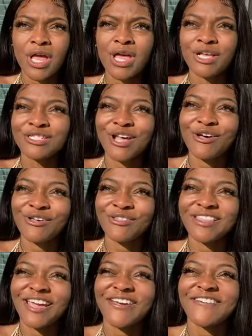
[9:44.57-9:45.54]
So
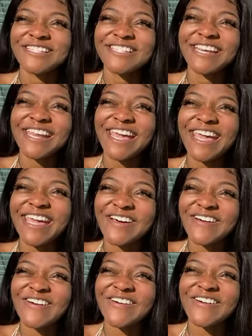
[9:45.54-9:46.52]
there is an
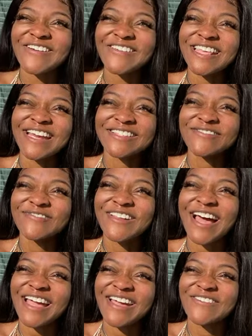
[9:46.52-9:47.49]
eagle that is
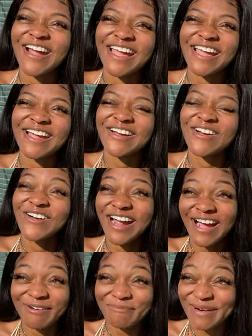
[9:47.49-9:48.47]
flying right here, or
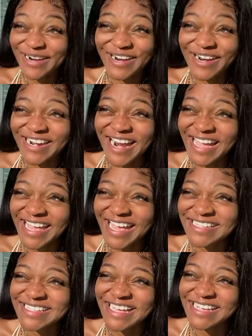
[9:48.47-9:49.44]
a bird. I
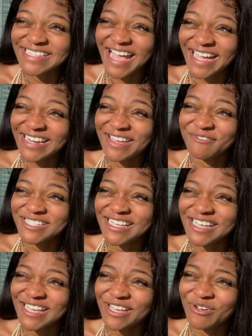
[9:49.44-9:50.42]
can't see exactly if it's
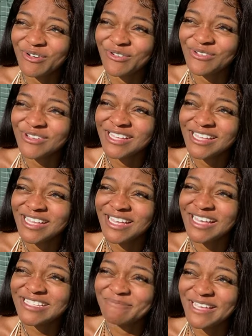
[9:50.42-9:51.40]
an eagle.
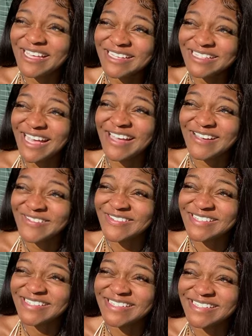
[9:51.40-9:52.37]
It's big as hell.
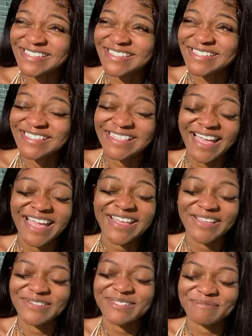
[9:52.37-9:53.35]
Thank
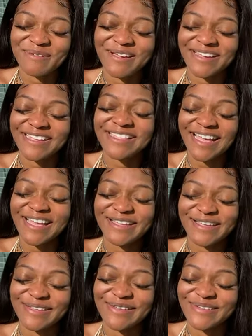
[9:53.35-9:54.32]
you, Spirit. Thank
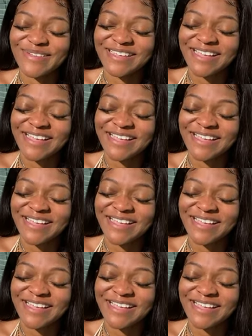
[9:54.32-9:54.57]
you.